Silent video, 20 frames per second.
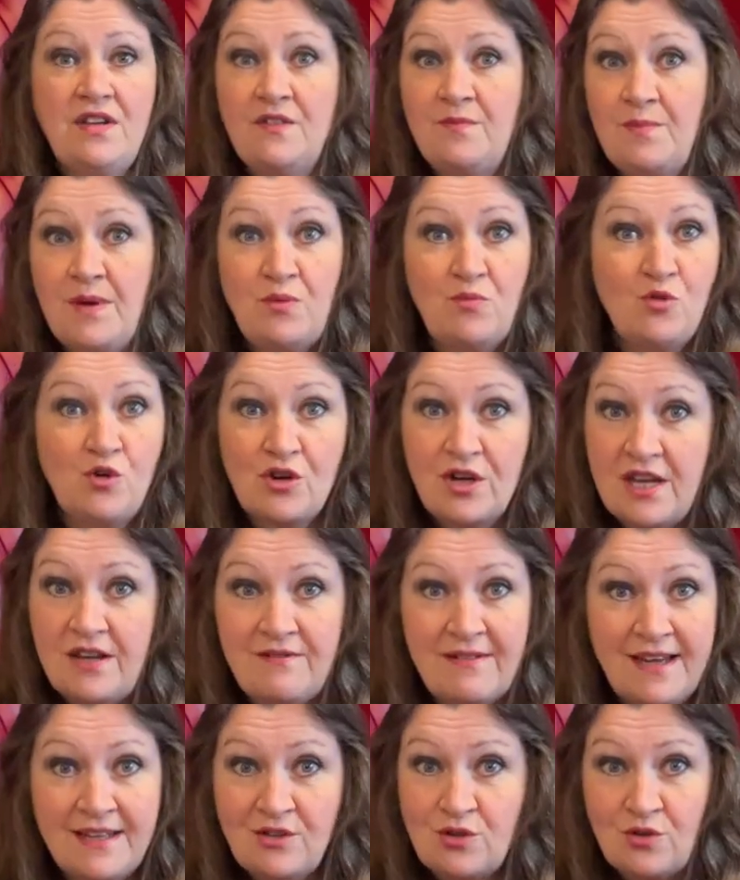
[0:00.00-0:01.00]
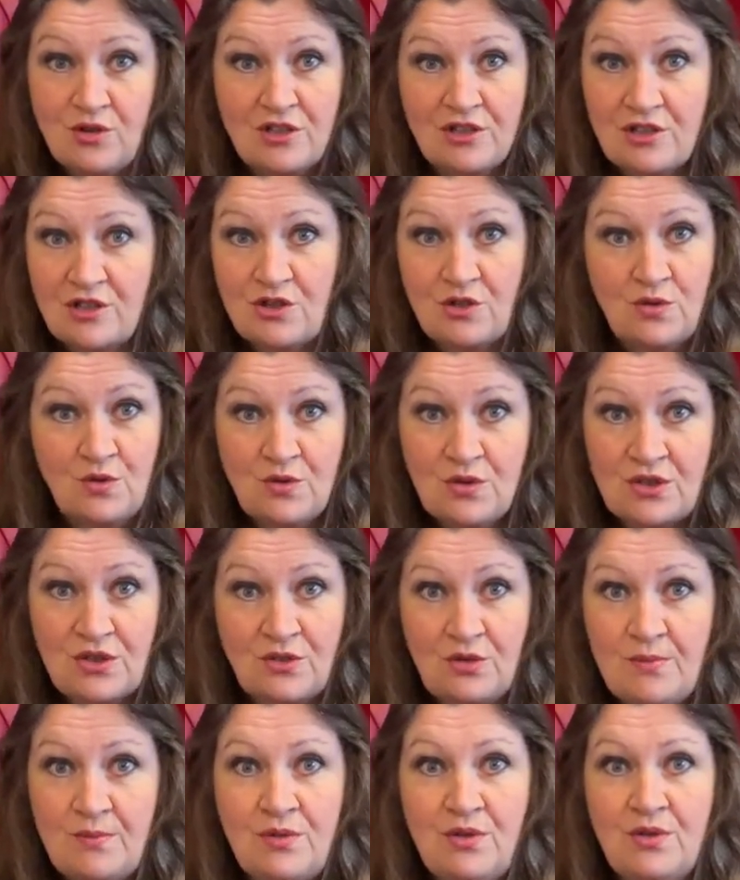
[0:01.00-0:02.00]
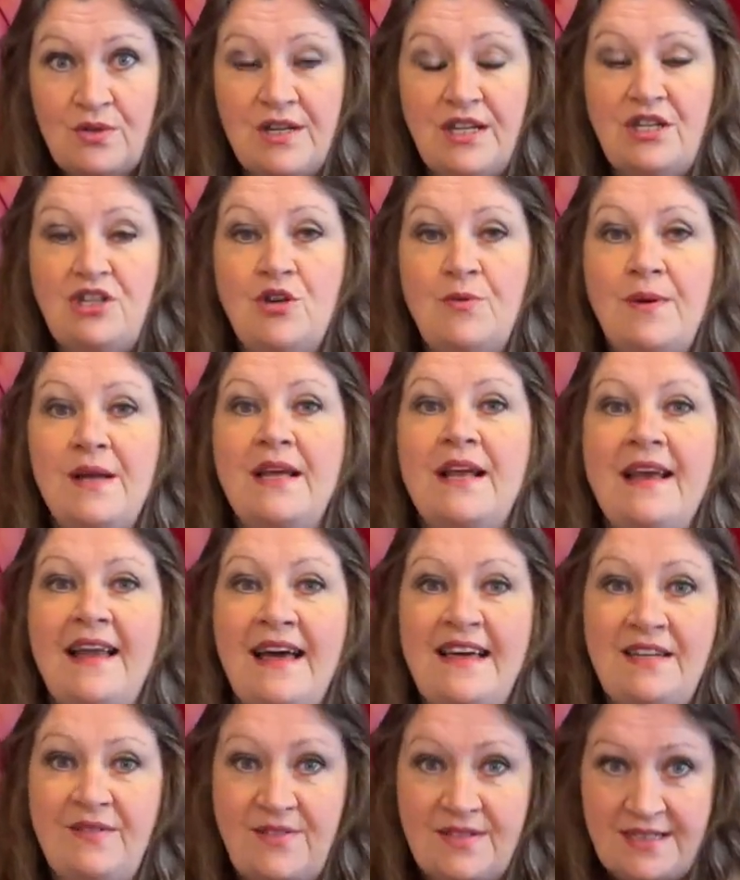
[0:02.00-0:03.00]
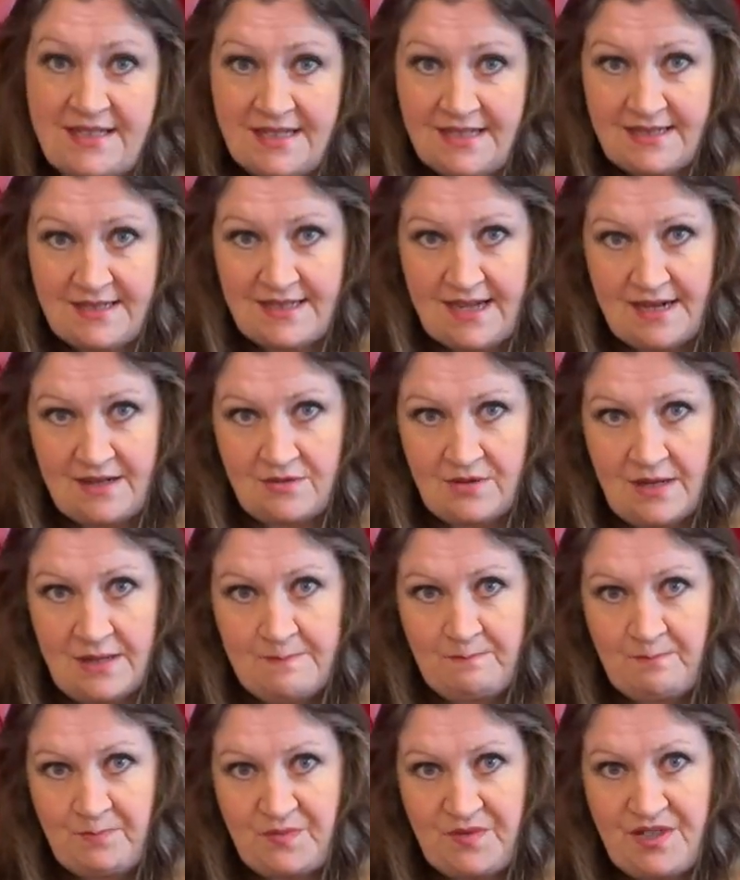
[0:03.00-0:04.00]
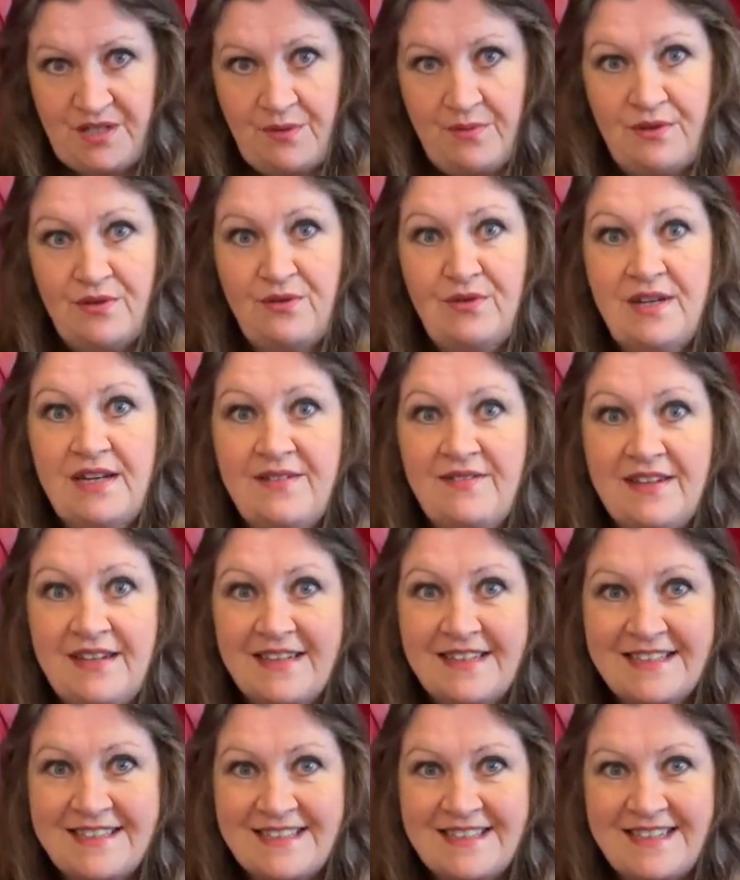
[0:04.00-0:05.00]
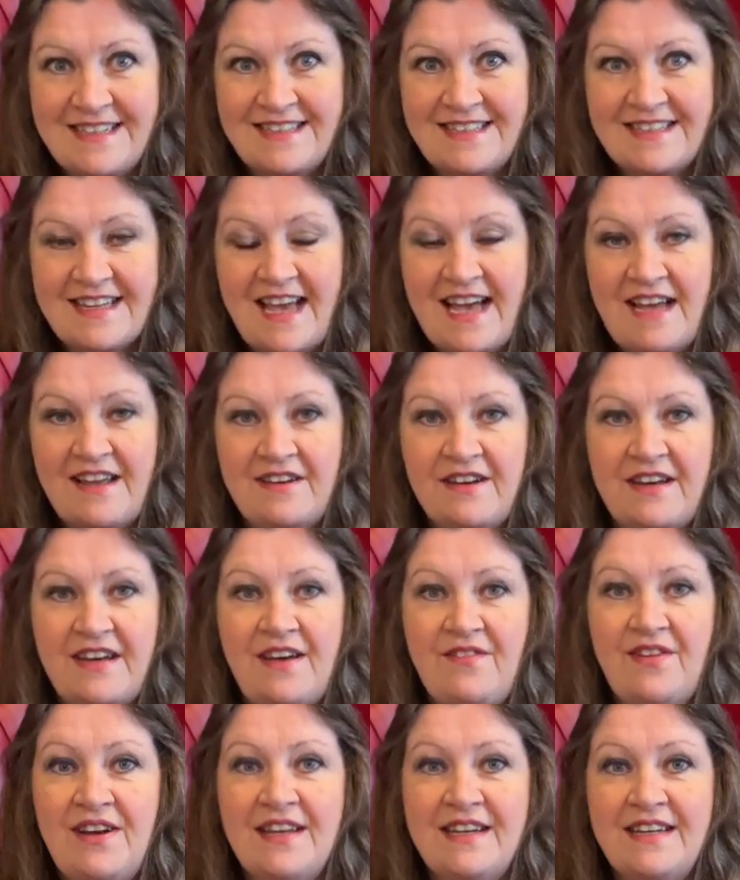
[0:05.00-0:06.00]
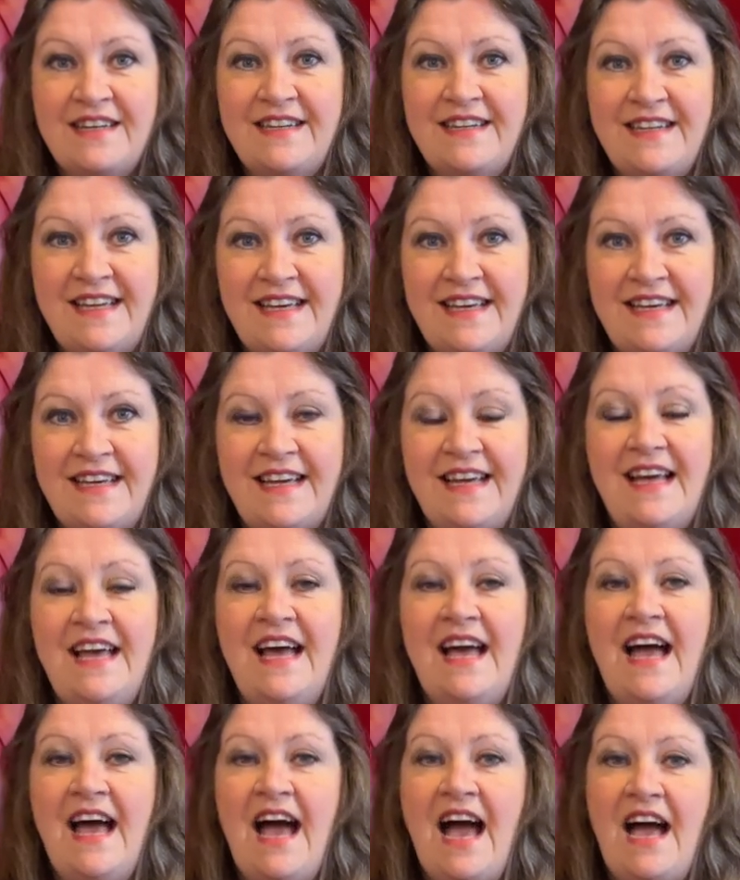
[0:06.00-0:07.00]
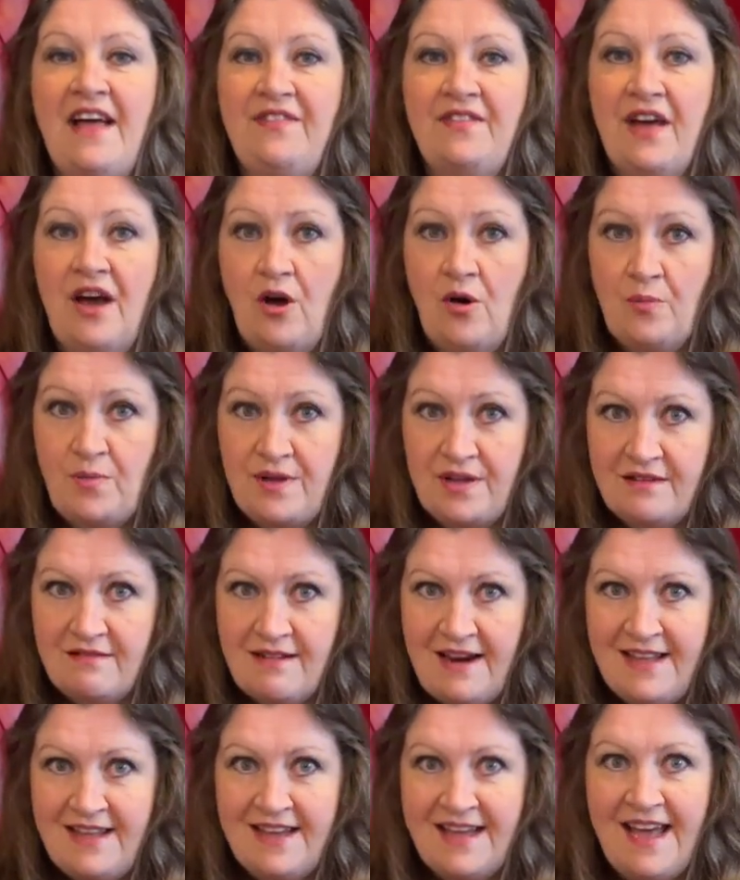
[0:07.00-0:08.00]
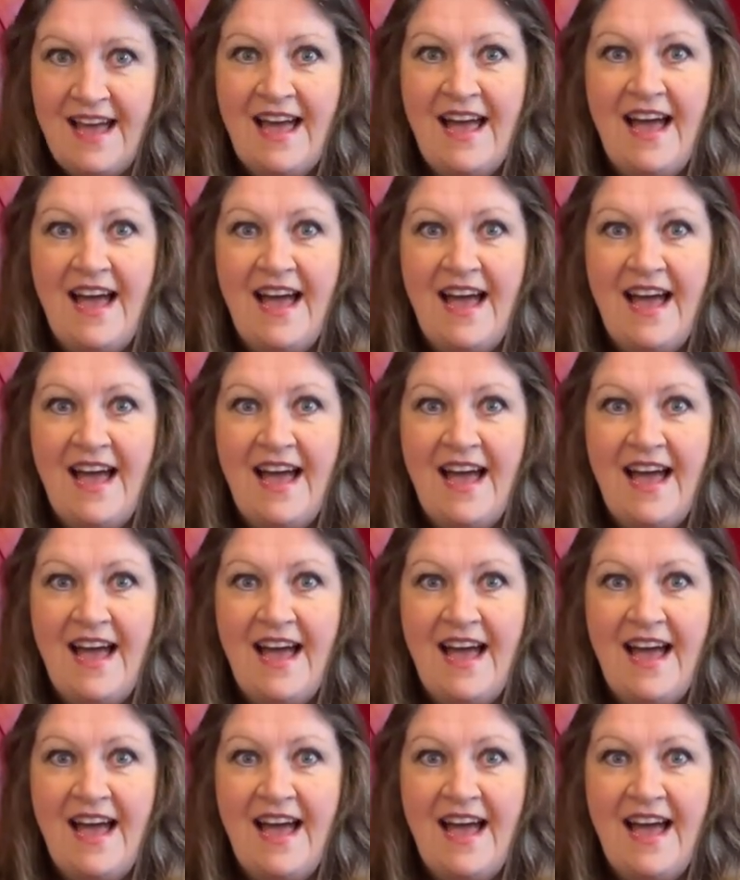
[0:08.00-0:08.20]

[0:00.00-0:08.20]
you've been walking around all the stalls all morning, you'll be glad of a sit down. So we'll all have a little sit down and have a little knit, and that'll be great.